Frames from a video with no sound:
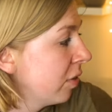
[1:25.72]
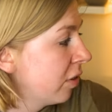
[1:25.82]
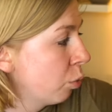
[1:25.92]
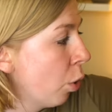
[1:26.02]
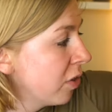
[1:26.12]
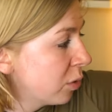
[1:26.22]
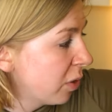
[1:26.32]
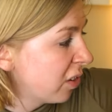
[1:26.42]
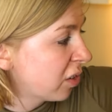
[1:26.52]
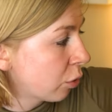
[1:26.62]
The ones with
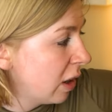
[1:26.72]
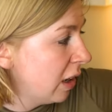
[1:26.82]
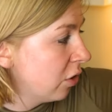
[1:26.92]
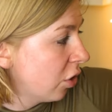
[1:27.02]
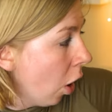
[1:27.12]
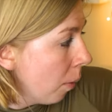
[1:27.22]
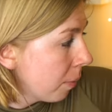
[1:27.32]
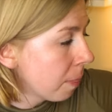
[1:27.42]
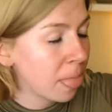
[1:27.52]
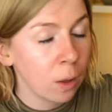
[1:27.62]
the screen top
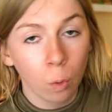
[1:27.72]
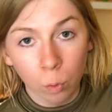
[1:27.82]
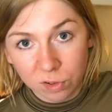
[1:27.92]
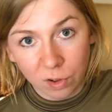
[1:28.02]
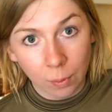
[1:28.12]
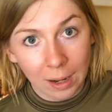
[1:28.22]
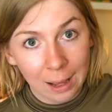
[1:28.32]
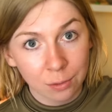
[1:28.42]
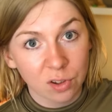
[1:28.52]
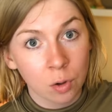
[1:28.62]
also
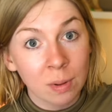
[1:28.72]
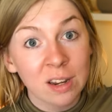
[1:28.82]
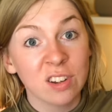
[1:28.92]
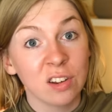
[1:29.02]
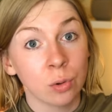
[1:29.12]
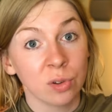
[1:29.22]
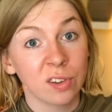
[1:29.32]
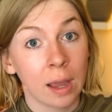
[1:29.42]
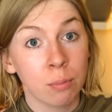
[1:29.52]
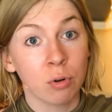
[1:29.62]
allows humidity to
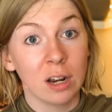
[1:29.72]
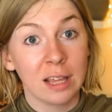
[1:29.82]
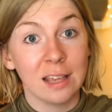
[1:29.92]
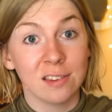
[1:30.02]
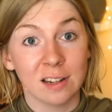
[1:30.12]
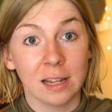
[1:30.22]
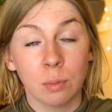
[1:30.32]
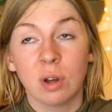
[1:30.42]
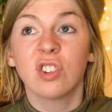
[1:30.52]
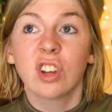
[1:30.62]
escape really easily,
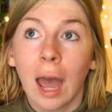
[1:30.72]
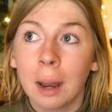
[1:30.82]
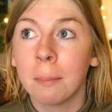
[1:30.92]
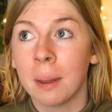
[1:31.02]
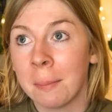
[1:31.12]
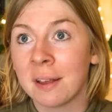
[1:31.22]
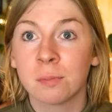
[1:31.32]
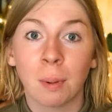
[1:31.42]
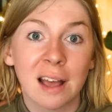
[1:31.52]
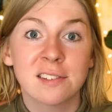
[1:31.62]
which can be a mixed
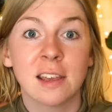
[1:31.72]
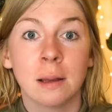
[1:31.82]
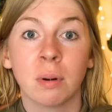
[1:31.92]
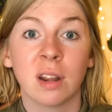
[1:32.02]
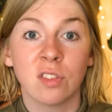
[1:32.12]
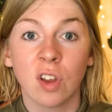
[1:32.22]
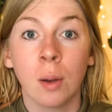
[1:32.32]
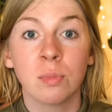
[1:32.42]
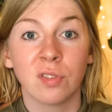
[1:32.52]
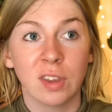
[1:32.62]
blessing, but in
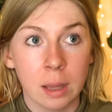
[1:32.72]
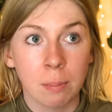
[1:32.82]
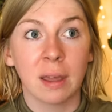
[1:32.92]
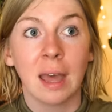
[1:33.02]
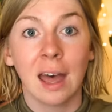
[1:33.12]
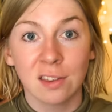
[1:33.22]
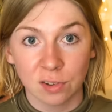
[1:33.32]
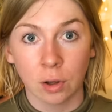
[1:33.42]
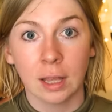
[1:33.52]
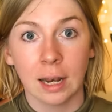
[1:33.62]
terms of keeping air
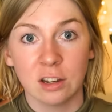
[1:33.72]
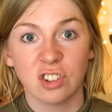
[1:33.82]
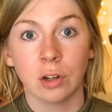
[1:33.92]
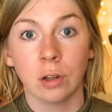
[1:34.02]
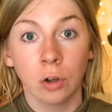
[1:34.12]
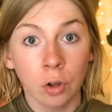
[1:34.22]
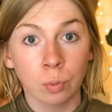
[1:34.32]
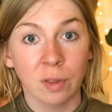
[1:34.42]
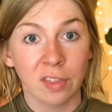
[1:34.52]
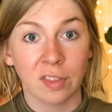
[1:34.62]
circulation good
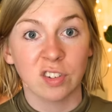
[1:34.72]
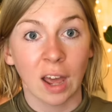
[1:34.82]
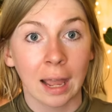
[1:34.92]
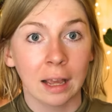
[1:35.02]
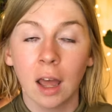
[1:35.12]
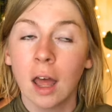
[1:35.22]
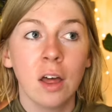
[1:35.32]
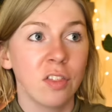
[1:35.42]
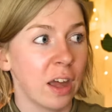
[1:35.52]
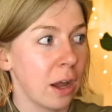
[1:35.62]
within the tank,
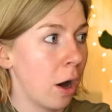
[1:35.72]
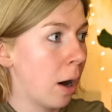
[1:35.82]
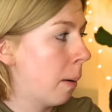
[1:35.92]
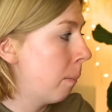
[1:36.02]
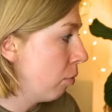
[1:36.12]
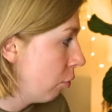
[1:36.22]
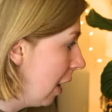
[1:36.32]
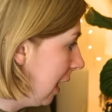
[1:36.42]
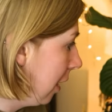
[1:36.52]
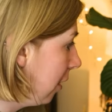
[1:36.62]
they are
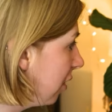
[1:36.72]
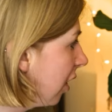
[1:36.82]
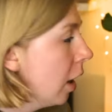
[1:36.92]
brilliant.